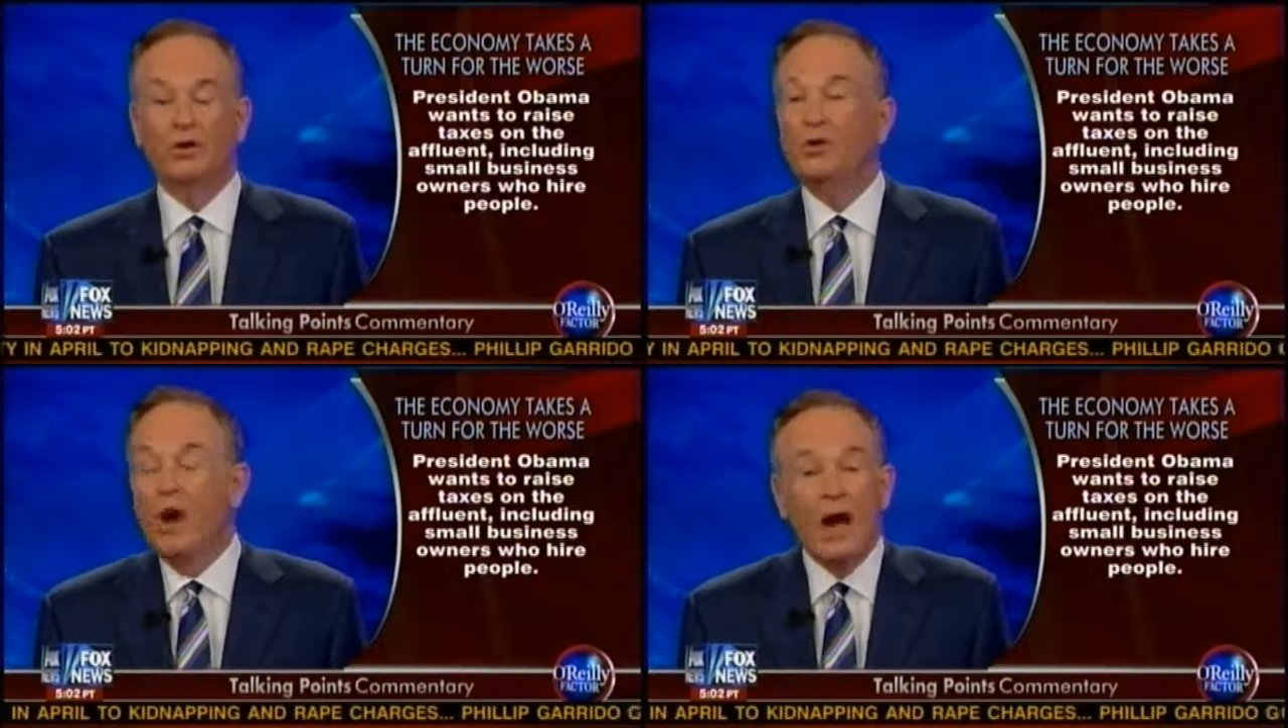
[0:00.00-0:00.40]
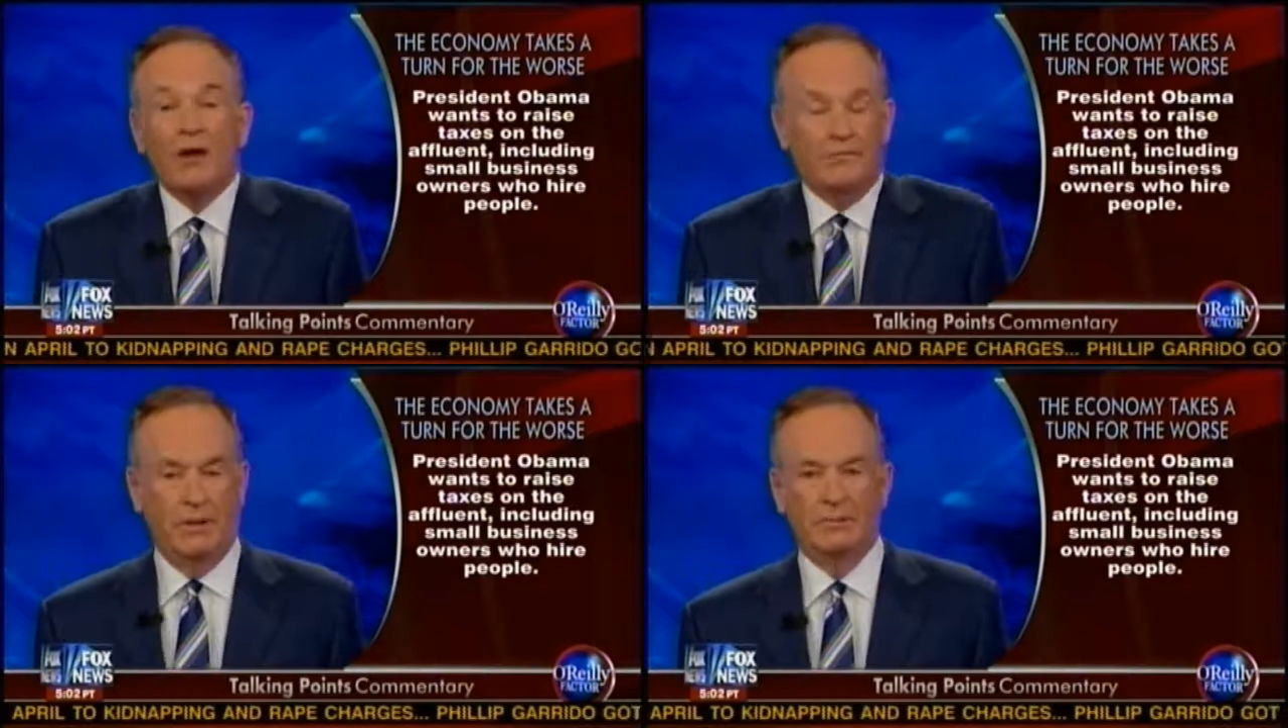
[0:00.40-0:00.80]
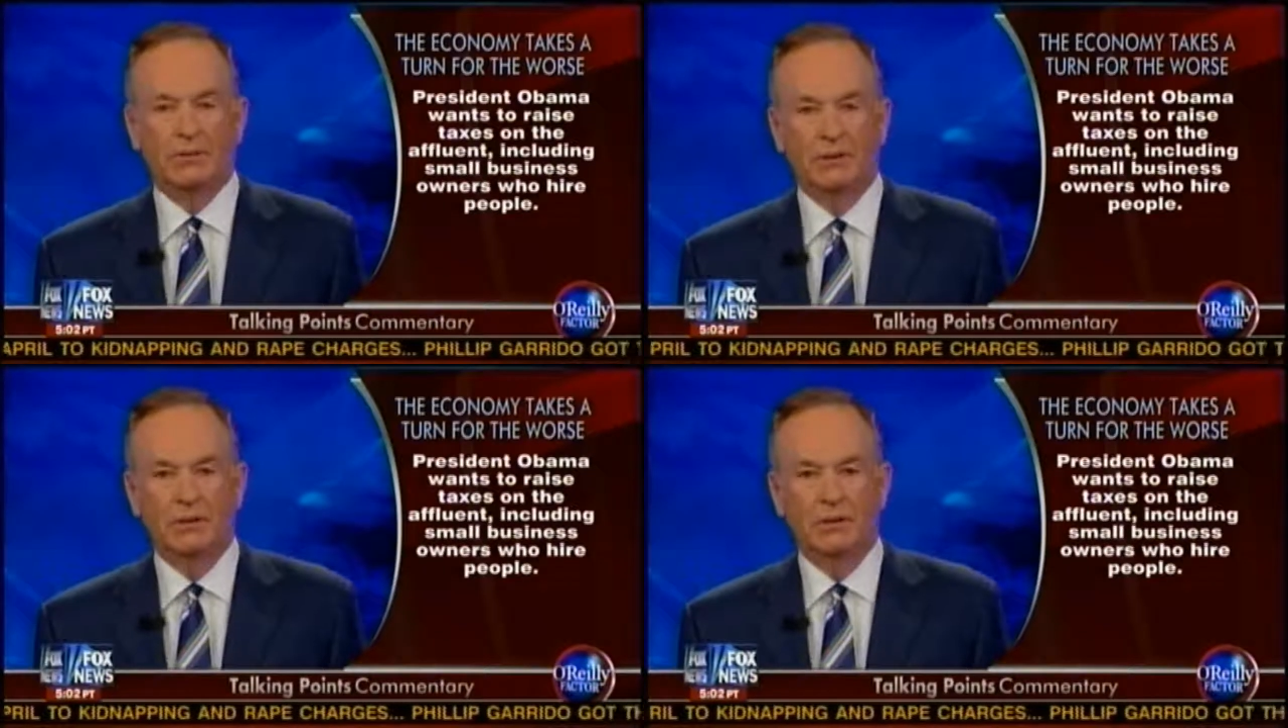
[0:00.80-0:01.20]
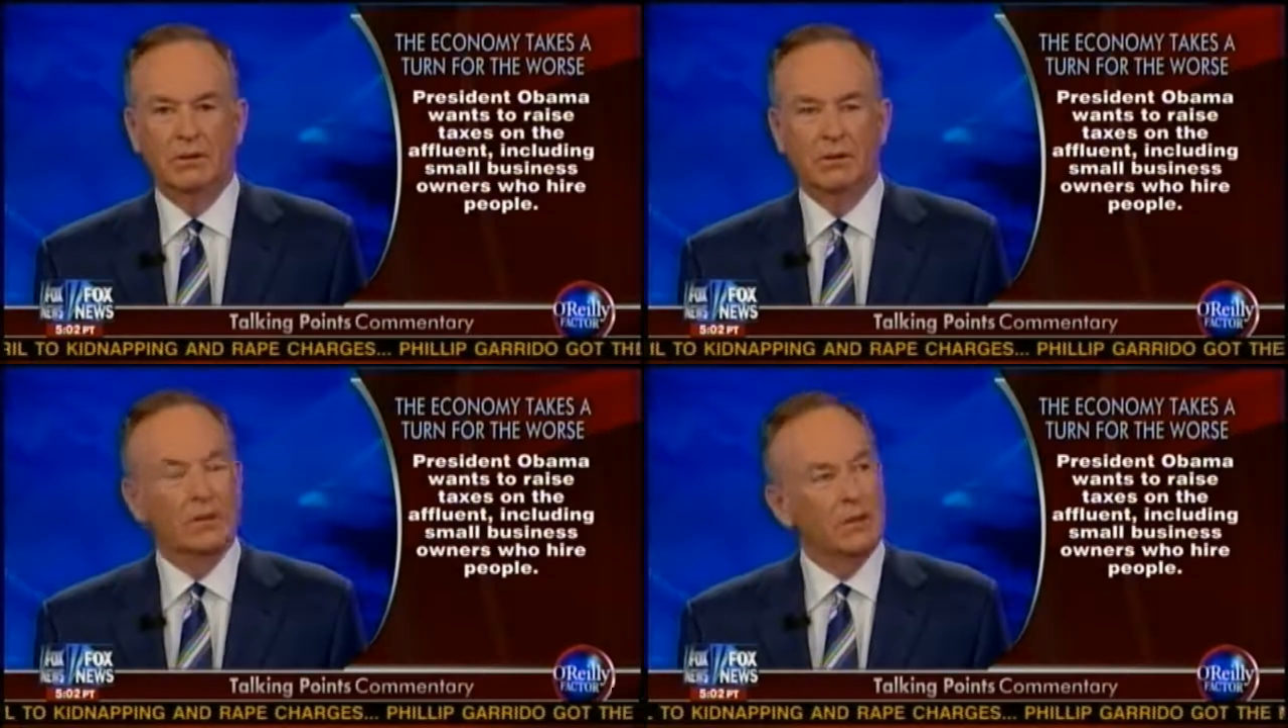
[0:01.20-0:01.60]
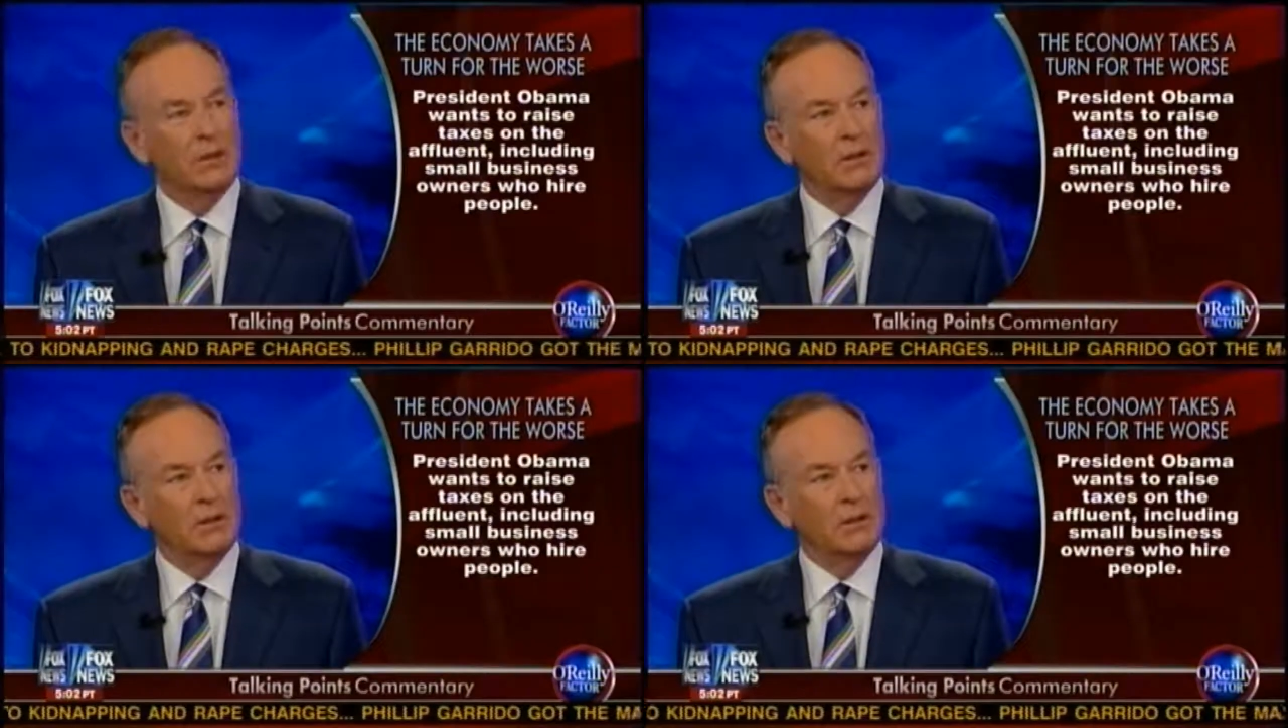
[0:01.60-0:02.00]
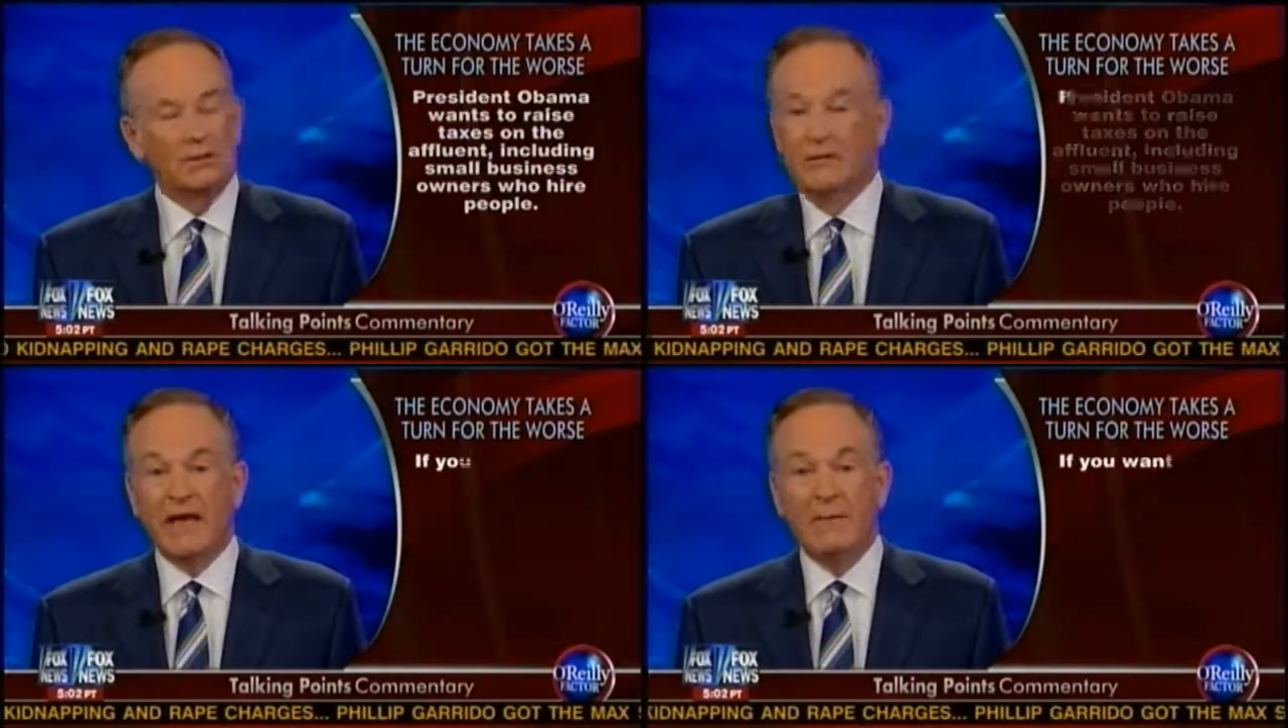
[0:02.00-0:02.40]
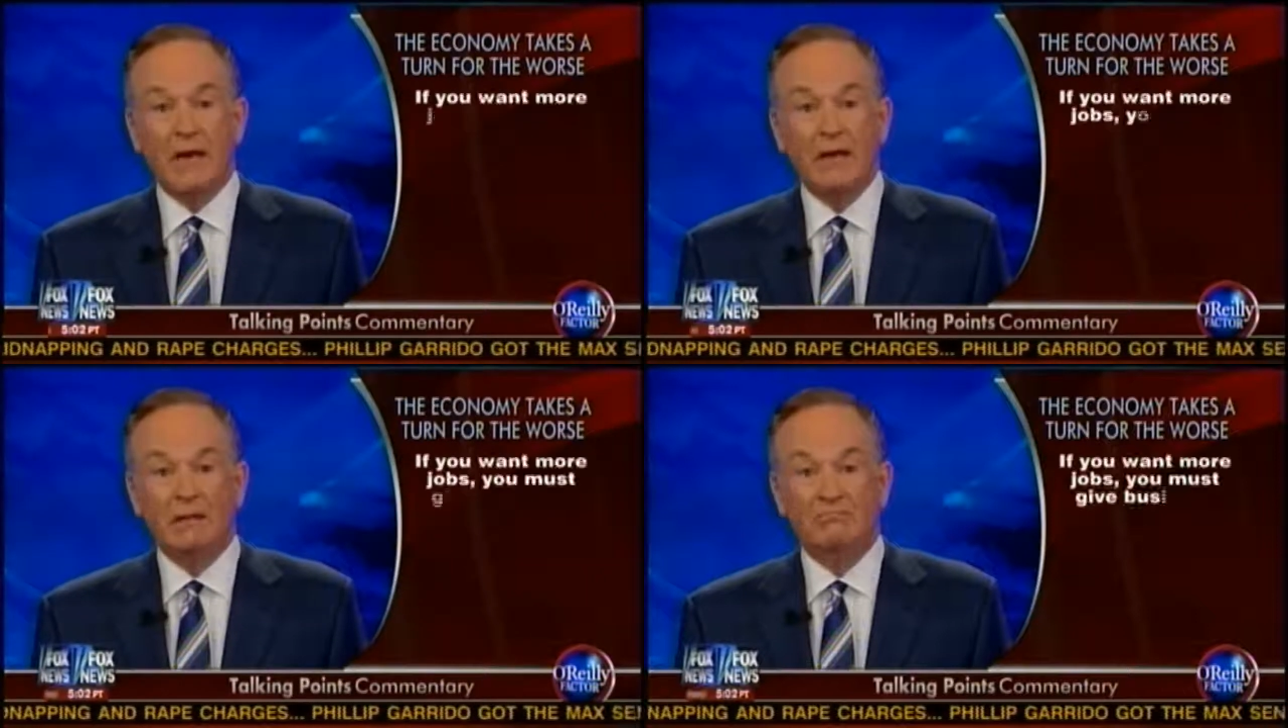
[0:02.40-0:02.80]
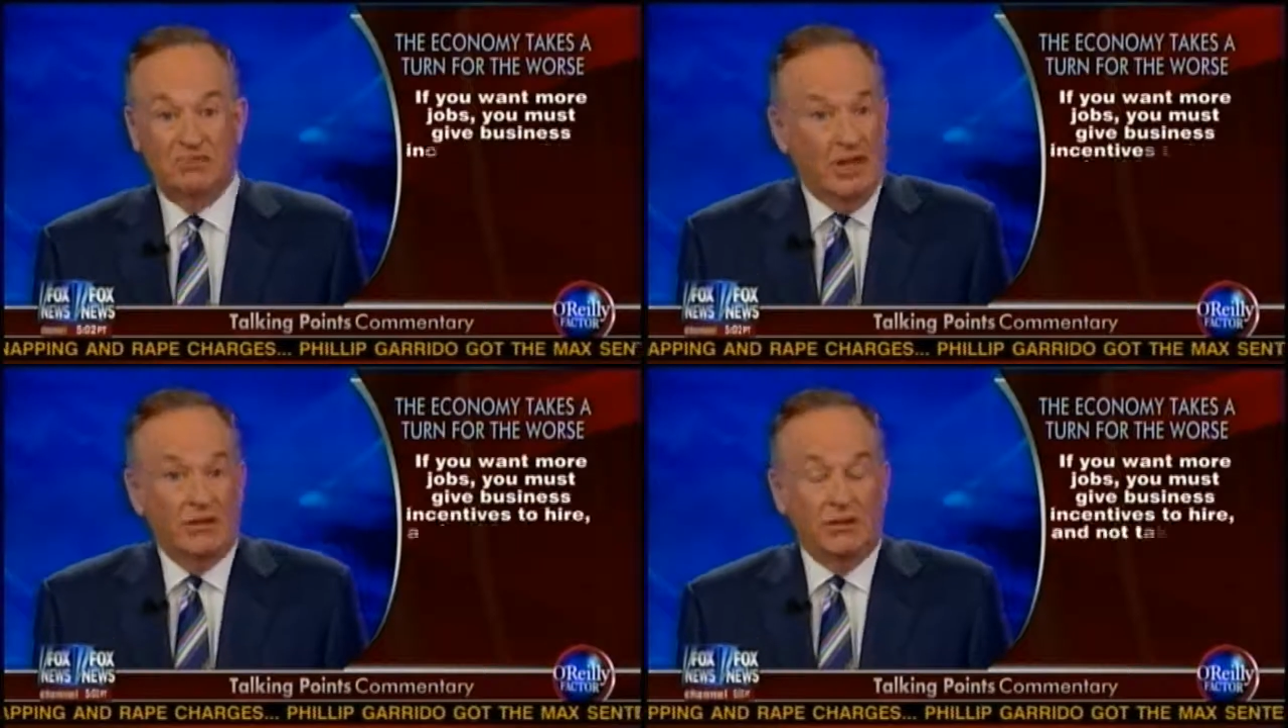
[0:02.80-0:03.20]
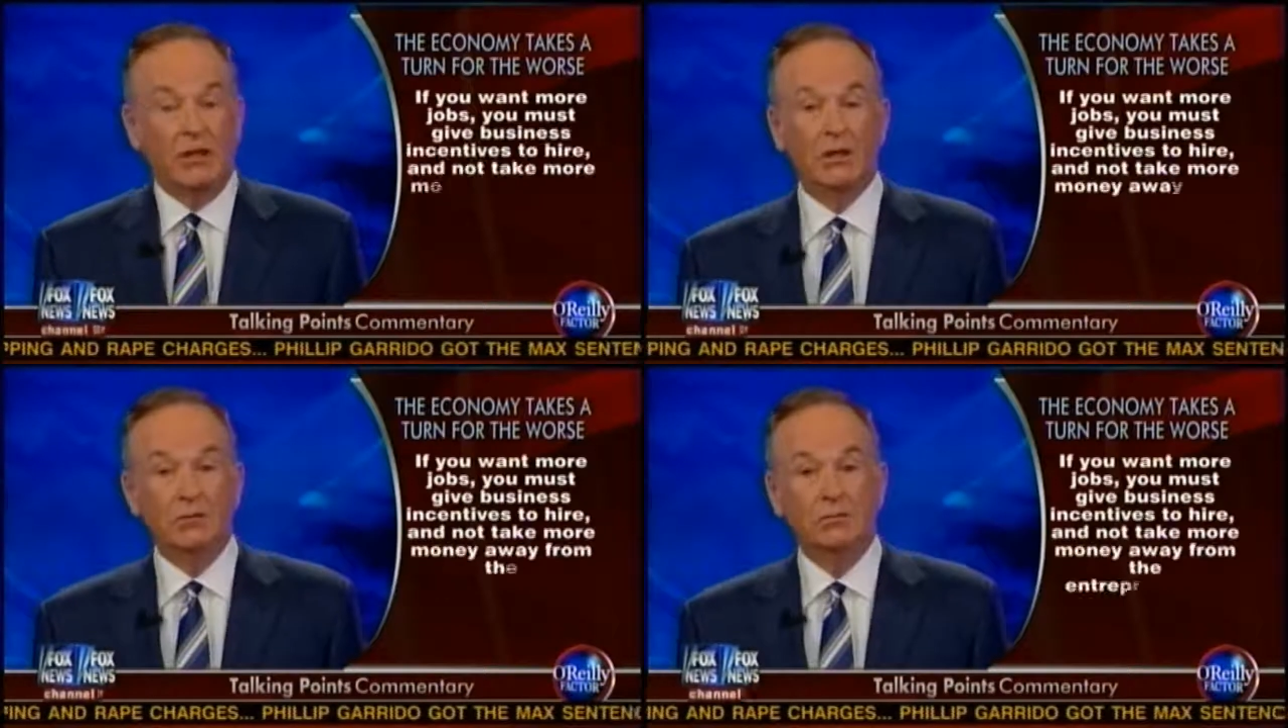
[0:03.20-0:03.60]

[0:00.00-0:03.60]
who hire people. Does that make sense to you?